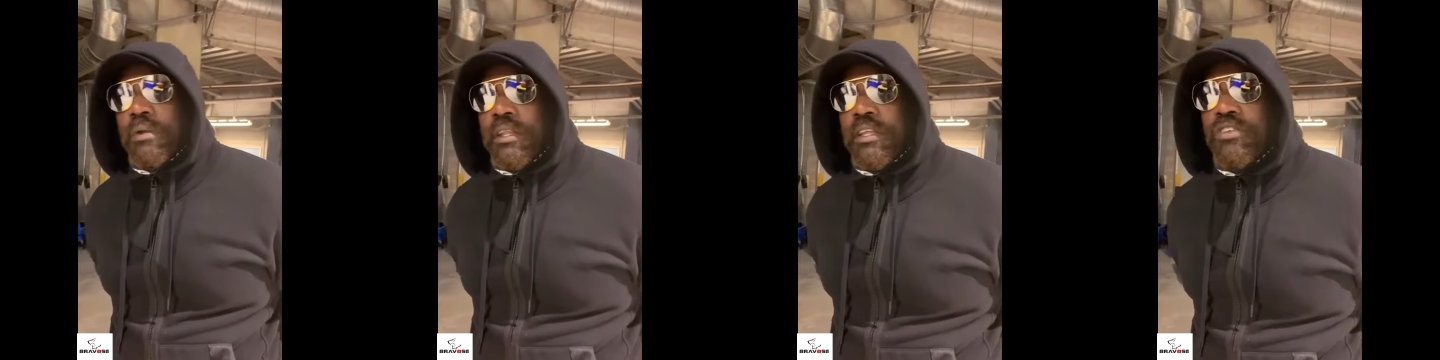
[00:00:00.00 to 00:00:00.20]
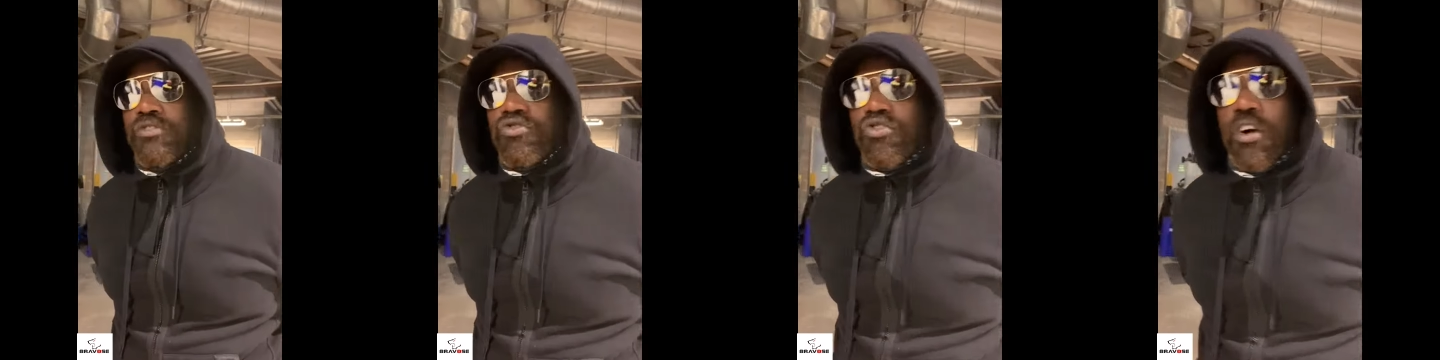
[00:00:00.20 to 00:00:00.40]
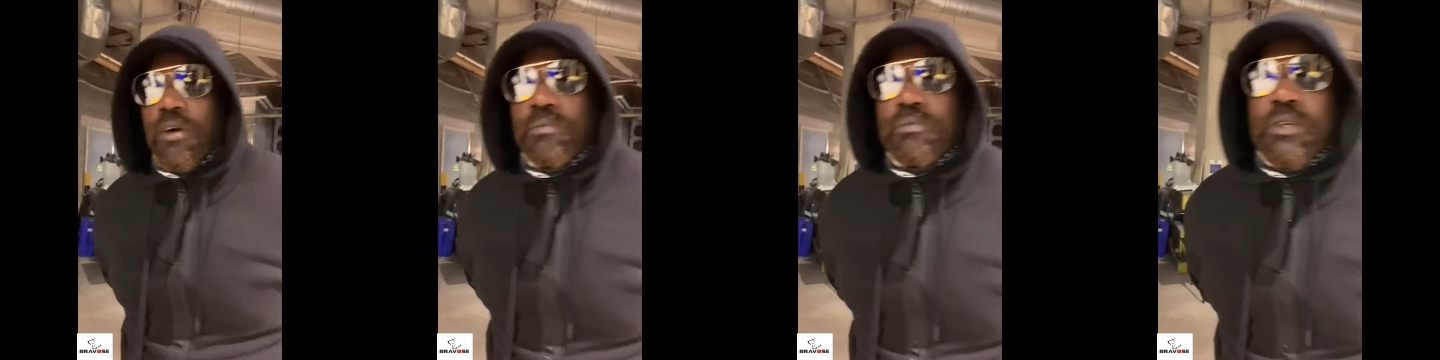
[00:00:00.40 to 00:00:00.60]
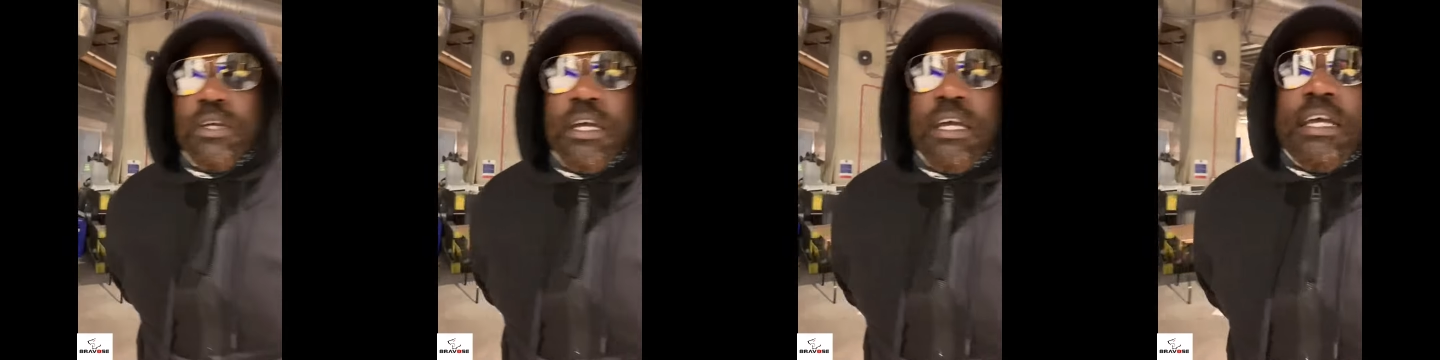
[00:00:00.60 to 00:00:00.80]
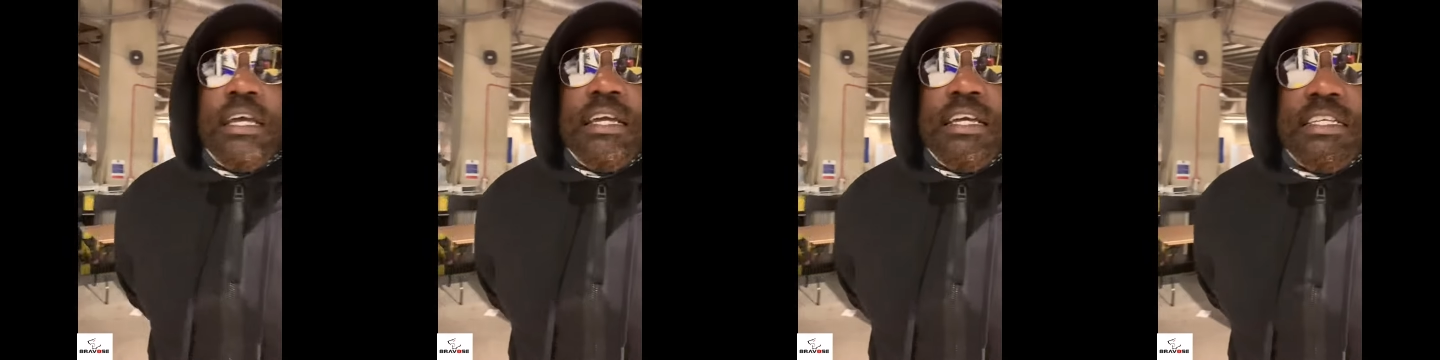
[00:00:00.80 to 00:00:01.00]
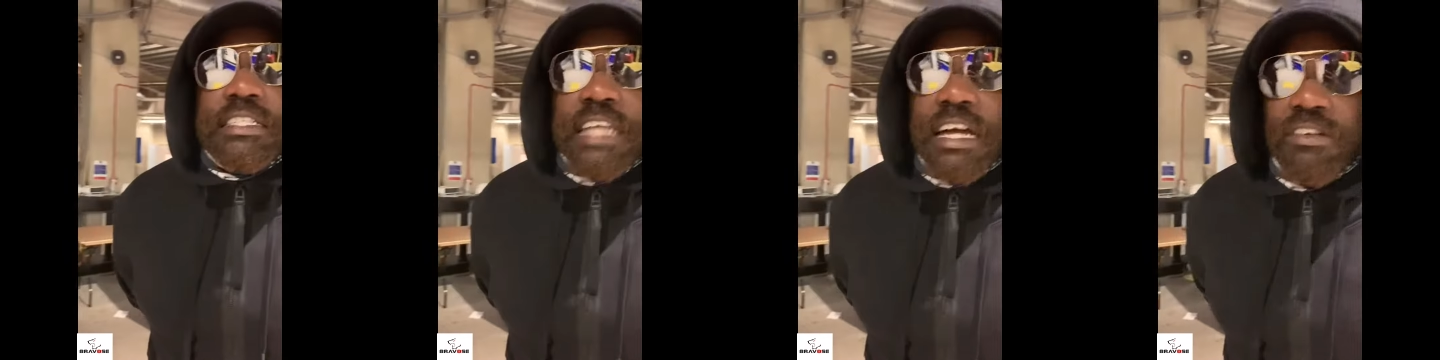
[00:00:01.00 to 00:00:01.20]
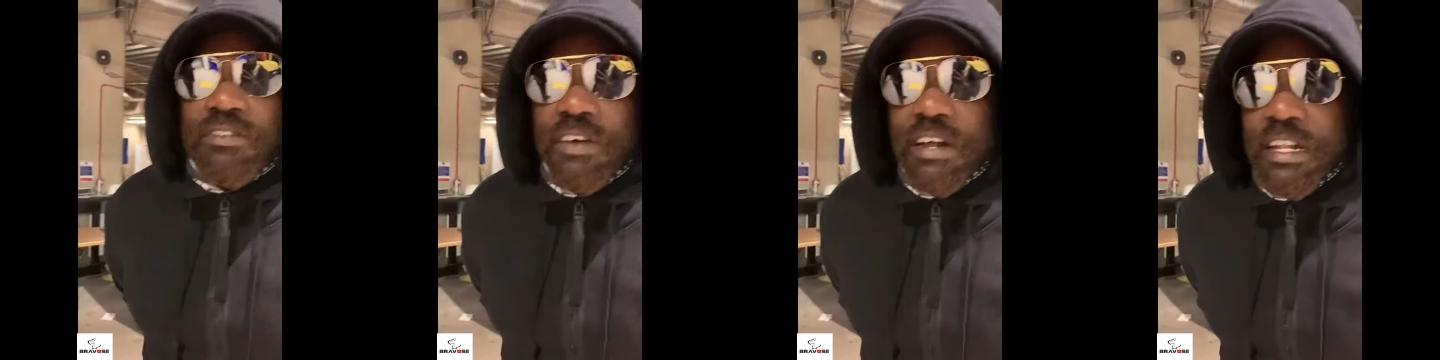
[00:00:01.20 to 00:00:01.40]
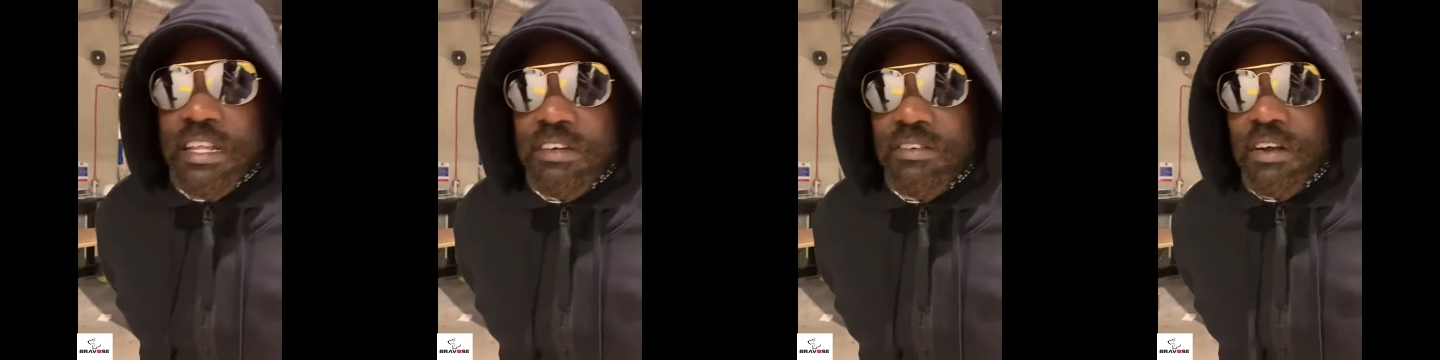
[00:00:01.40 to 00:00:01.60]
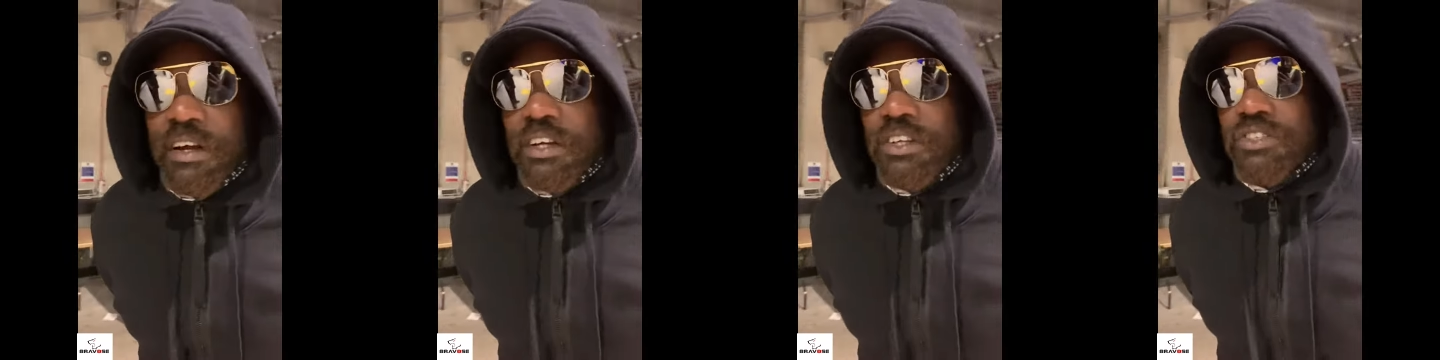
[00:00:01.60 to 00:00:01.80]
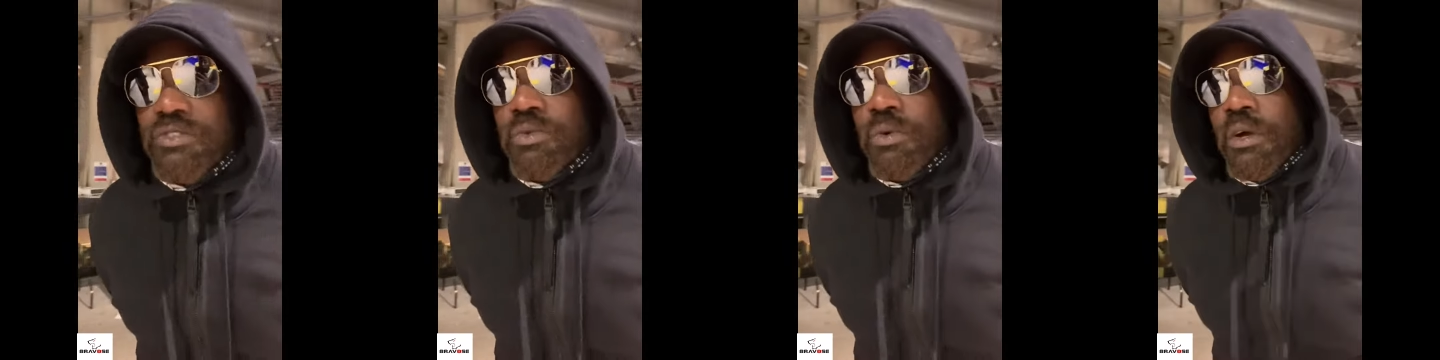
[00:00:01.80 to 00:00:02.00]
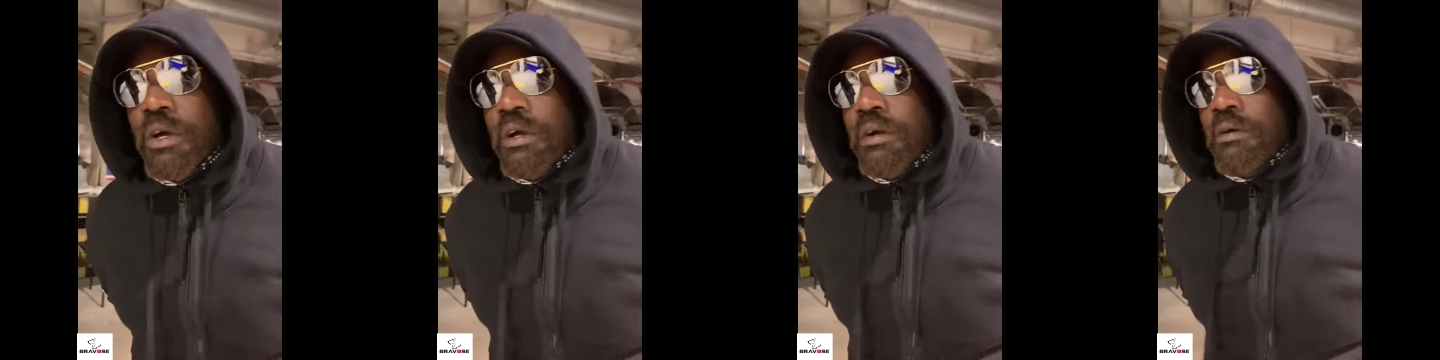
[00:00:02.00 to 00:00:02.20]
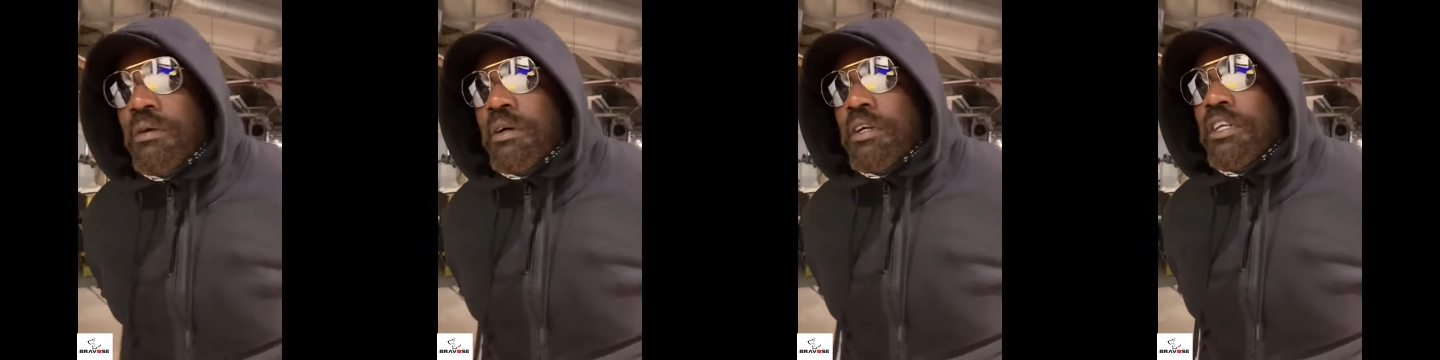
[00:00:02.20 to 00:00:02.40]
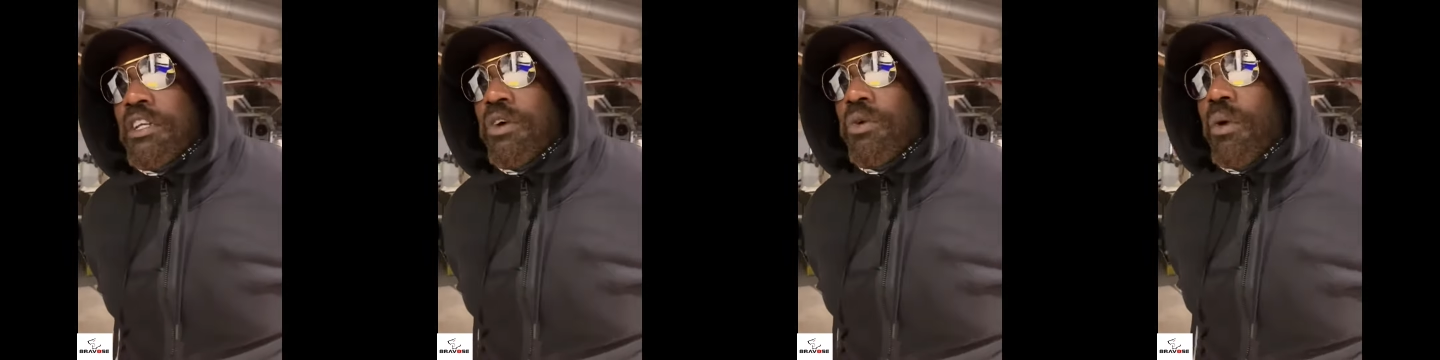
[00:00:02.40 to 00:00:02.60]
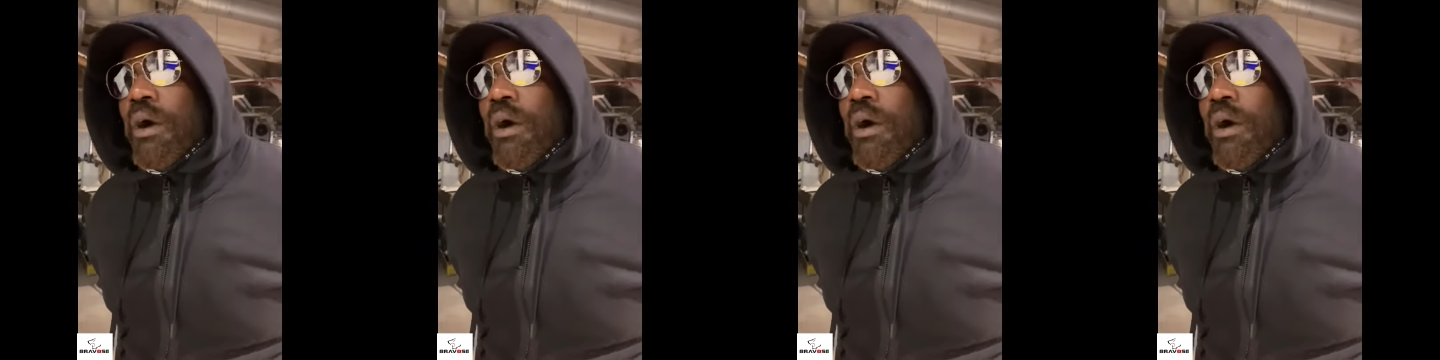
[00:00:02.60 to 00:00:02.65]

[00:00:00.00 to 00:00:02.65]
When he dropped, he started running around. Because you know